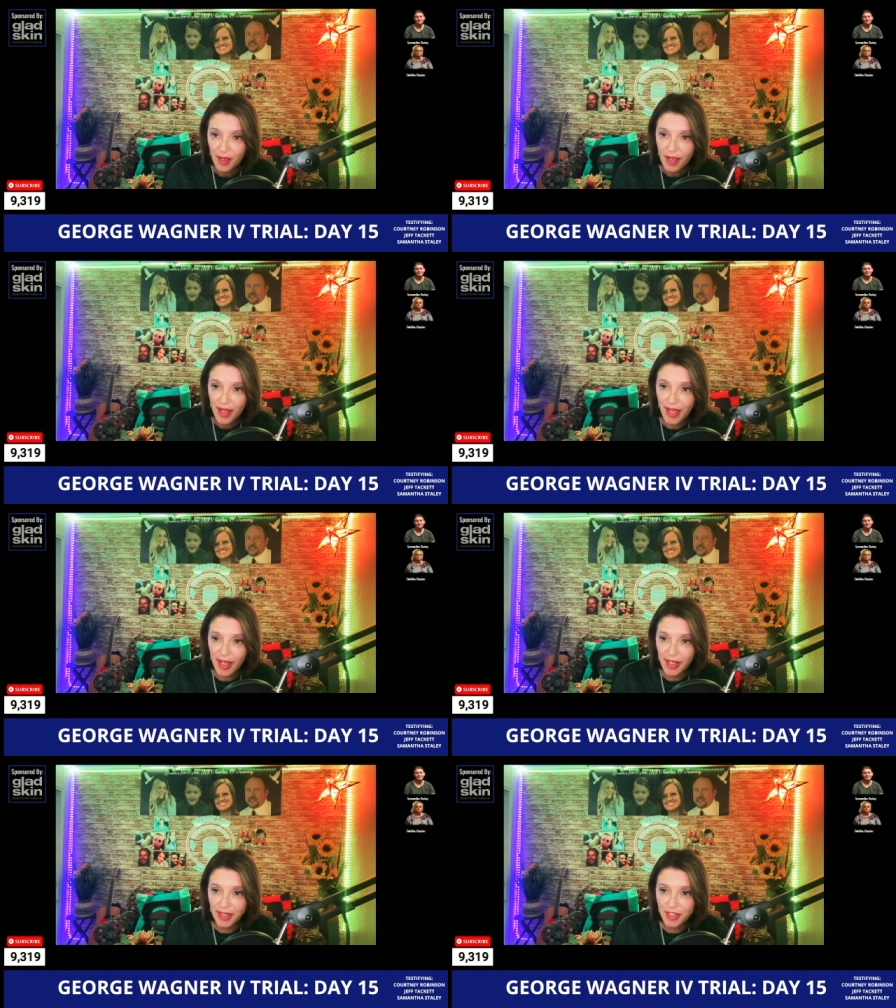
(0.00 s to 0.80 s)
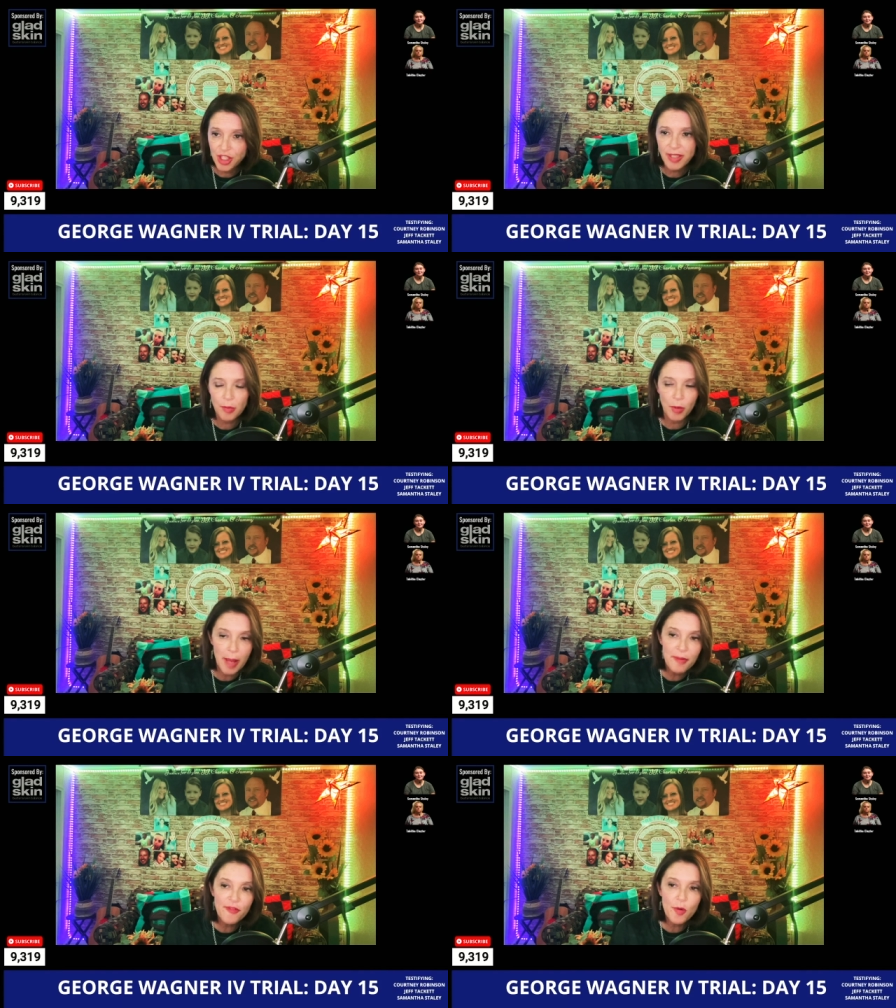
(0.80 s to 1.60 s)
And she said right
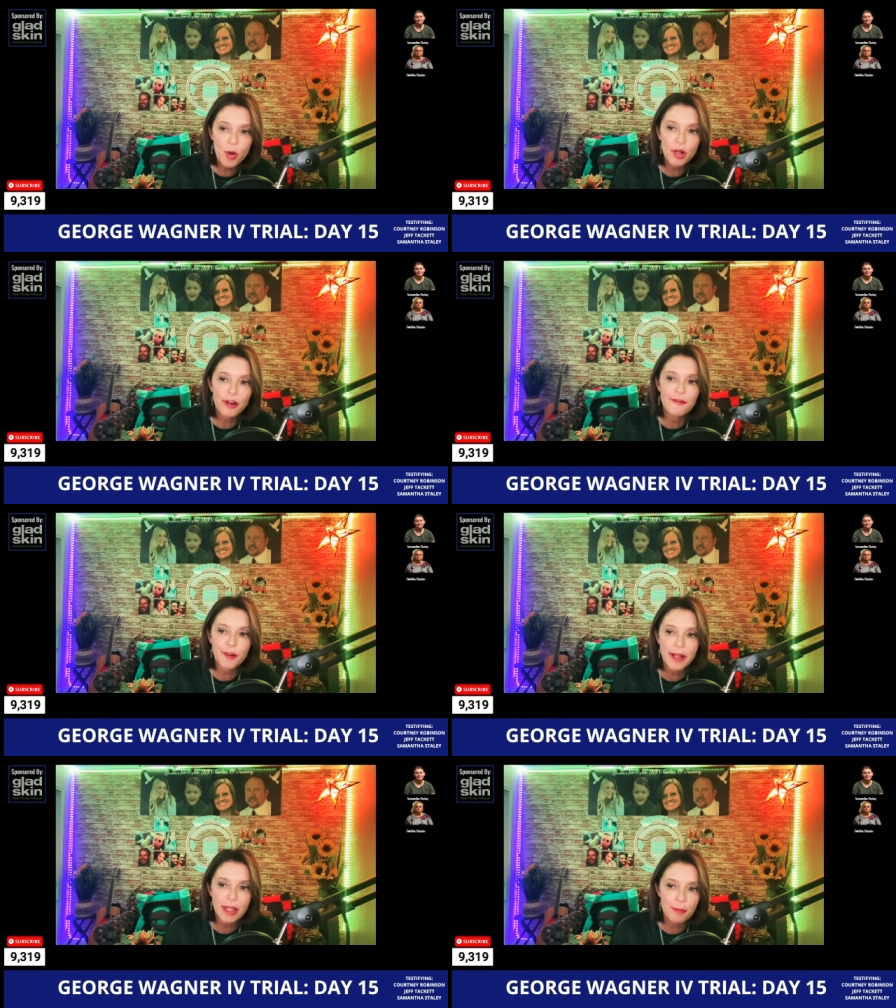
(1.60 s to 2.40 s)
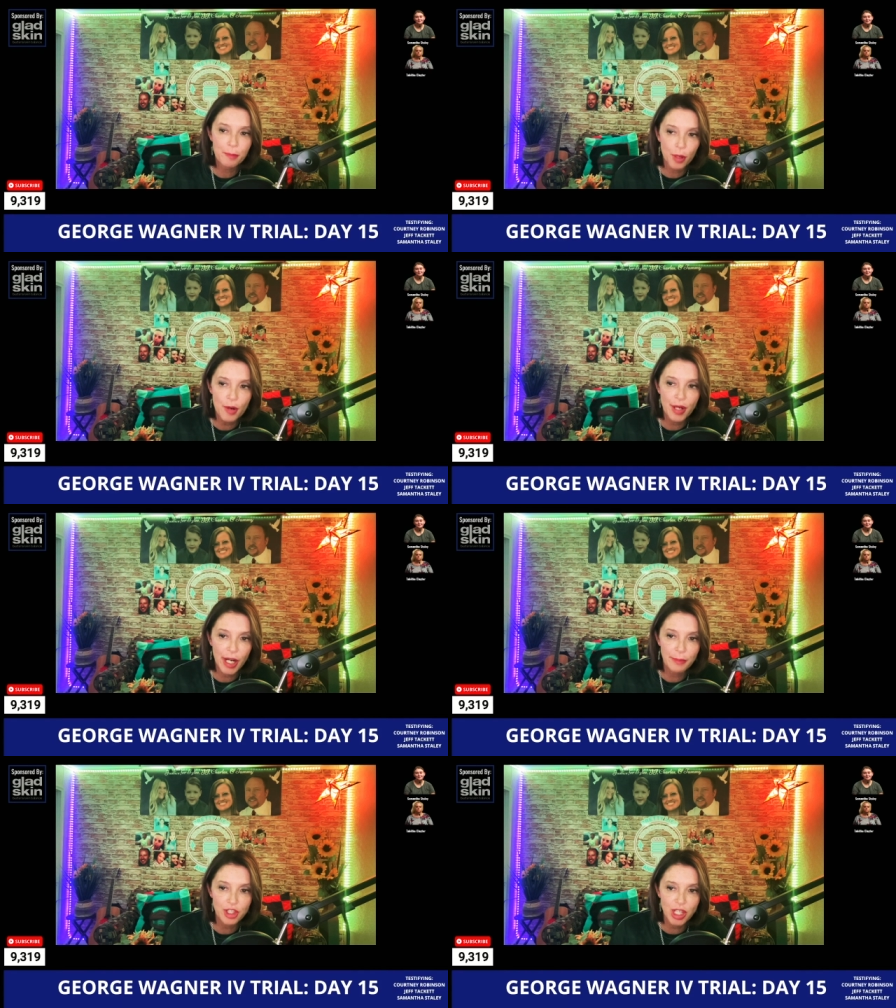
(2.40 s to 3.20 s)
before her and Frankie broke
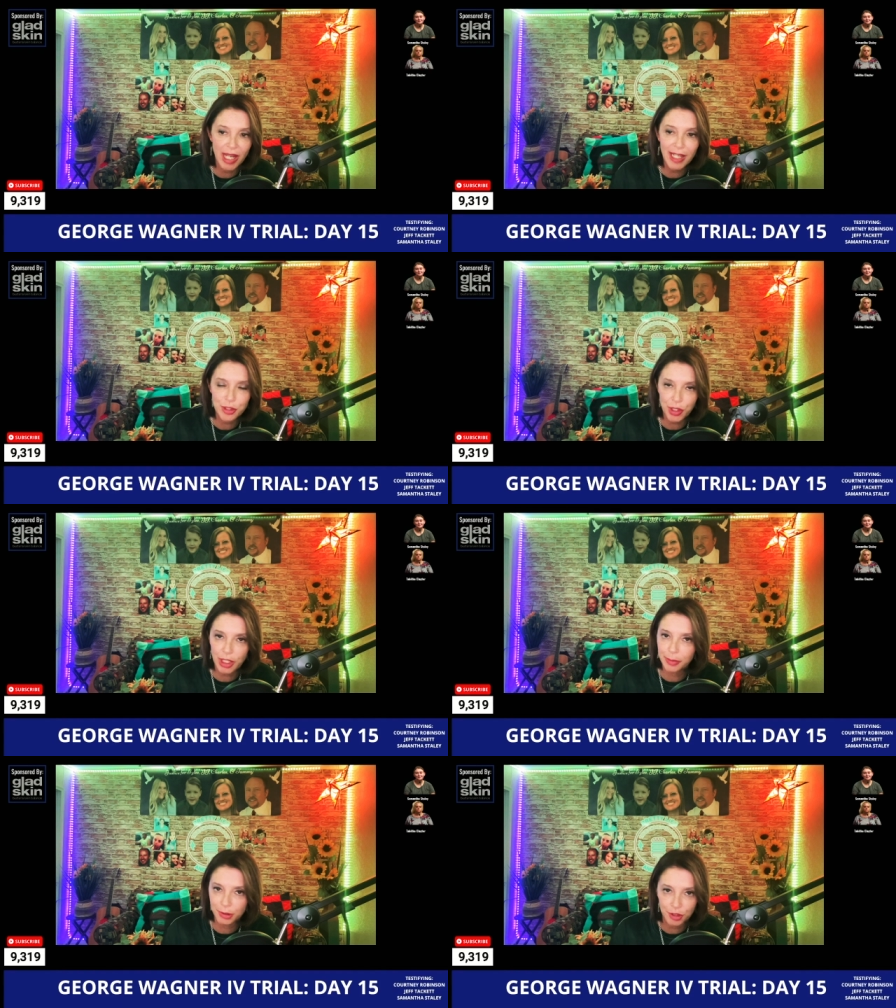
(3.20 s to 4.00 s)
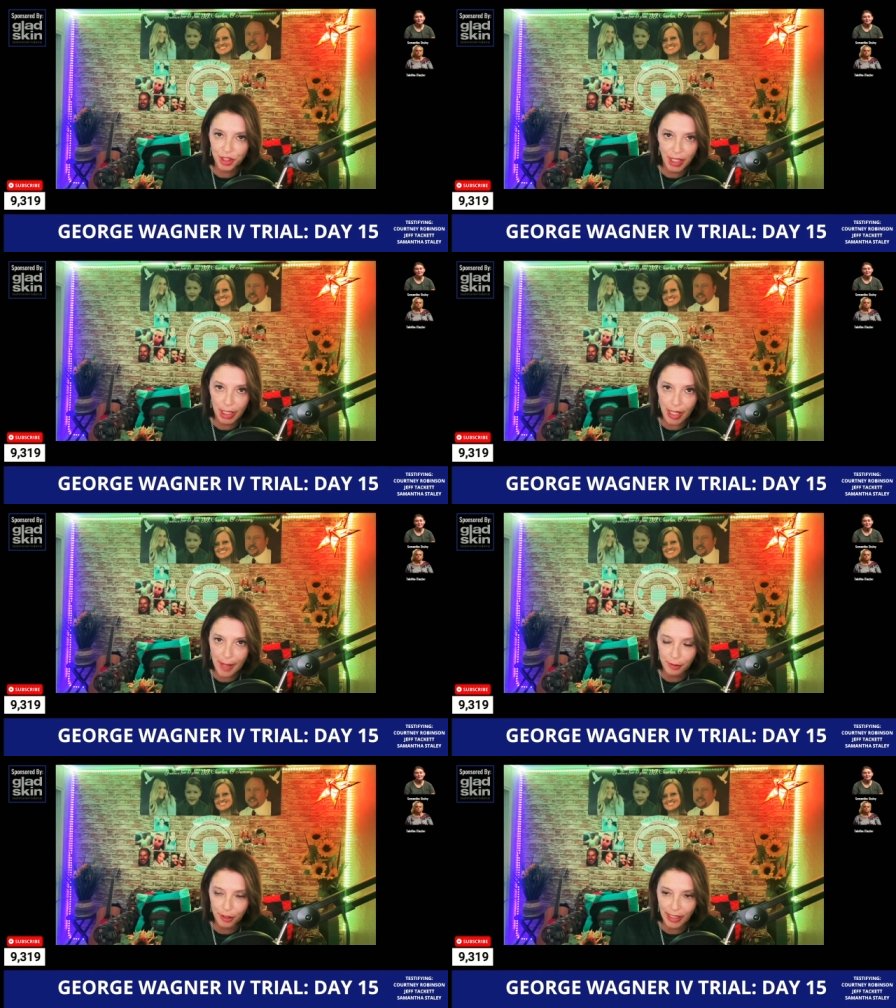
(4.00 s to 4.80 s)
up, she got in trouble. She didn't
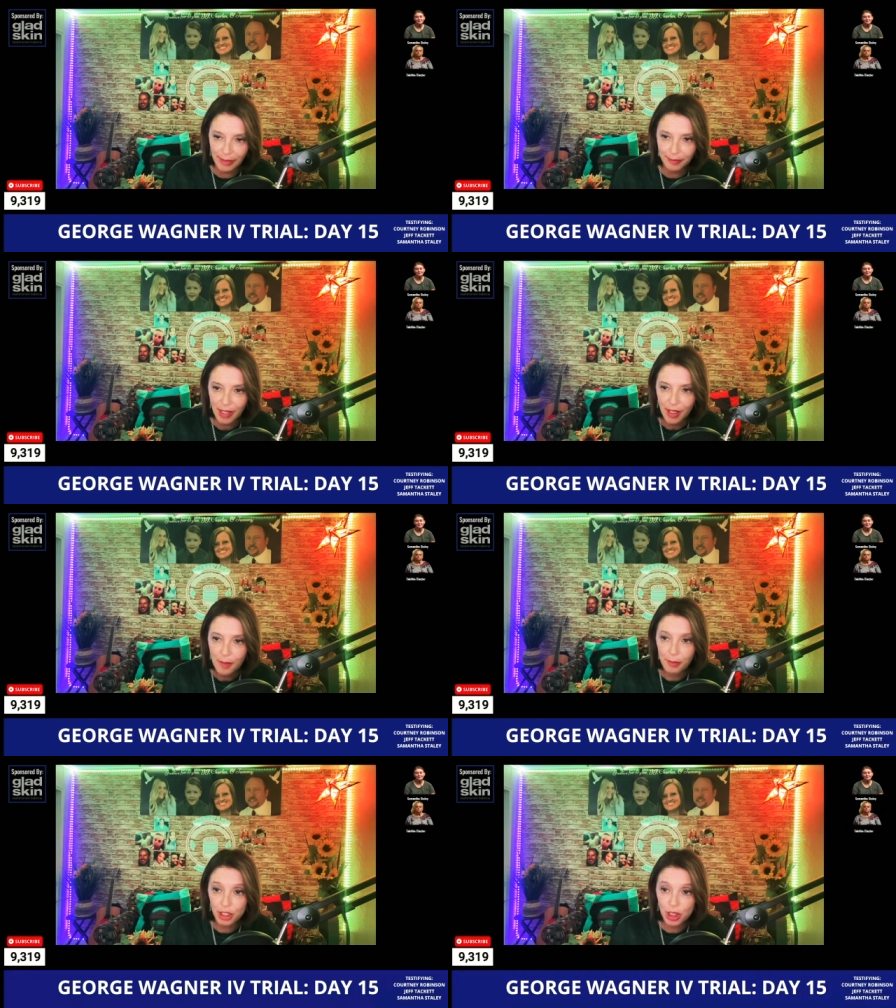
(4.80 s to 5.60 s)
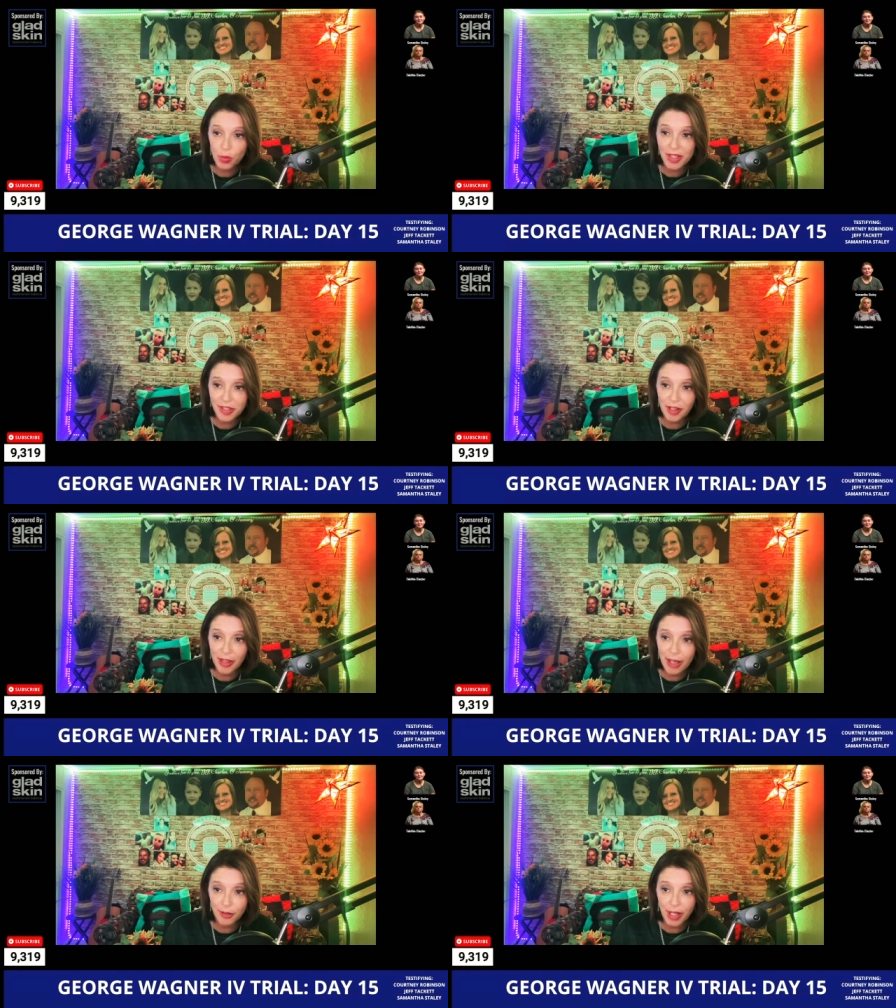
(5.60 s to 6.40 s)
elaborate, but she wasn't
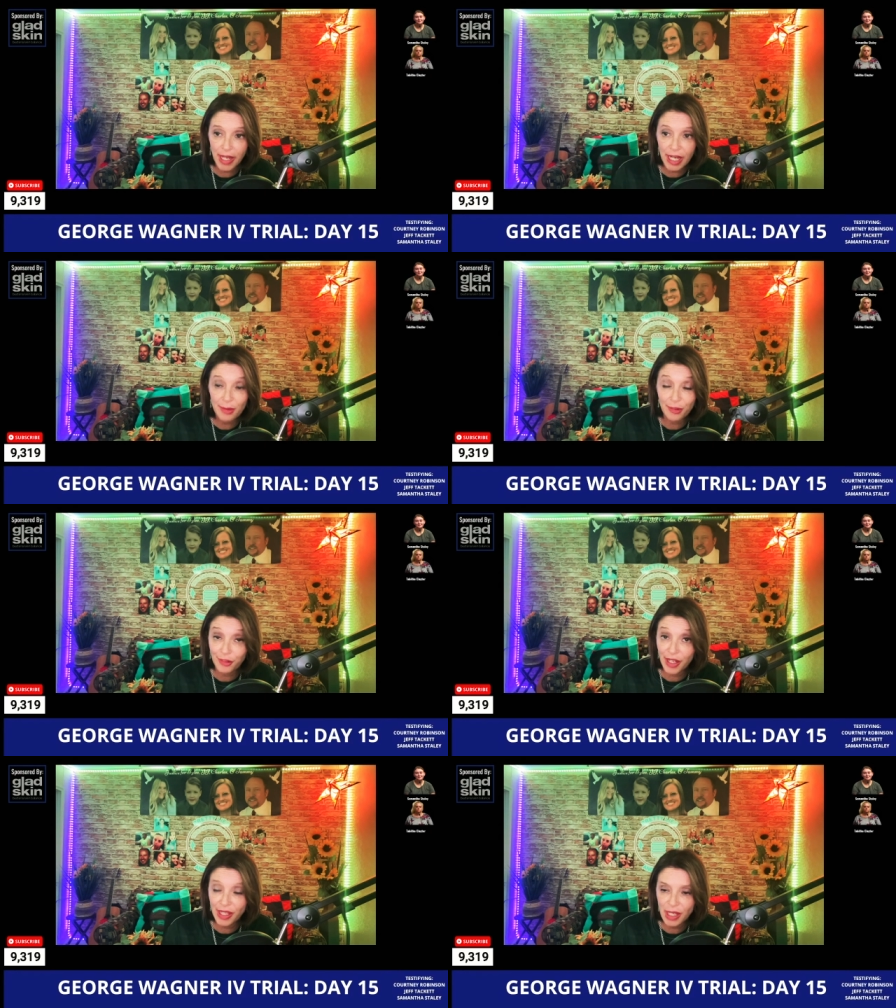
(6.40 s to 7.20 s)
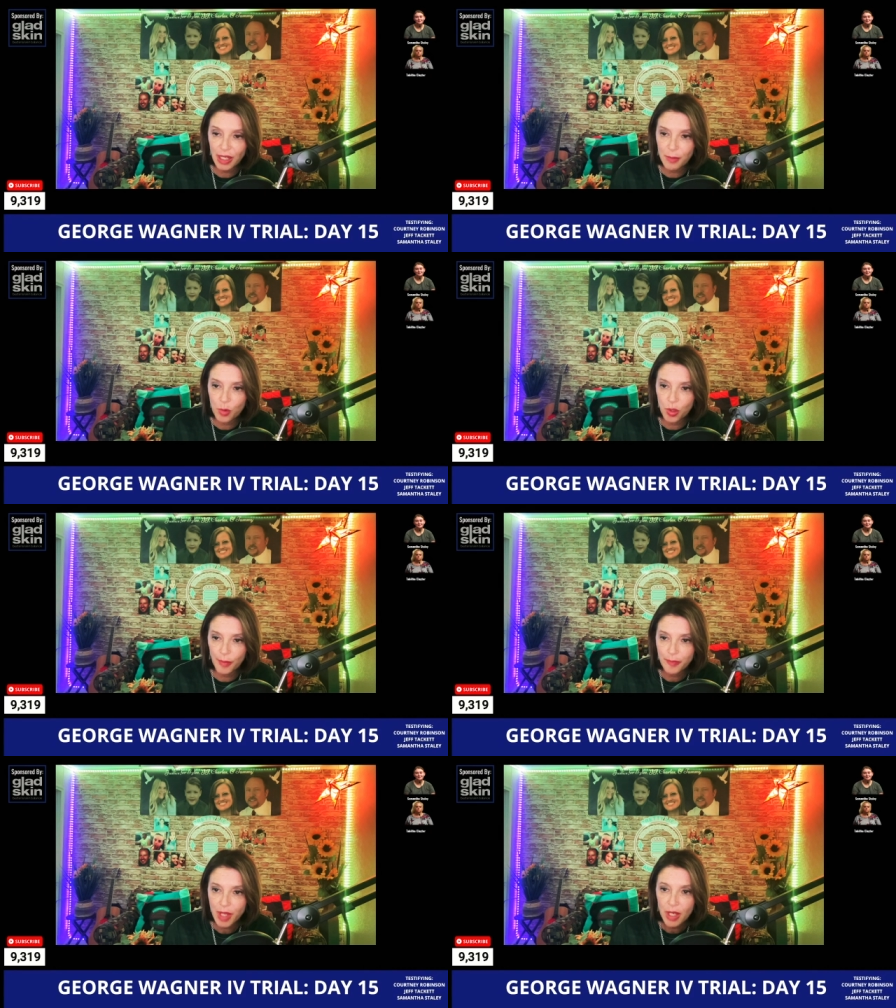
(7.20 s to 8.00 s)
allowed to hang out with Frankie anymore.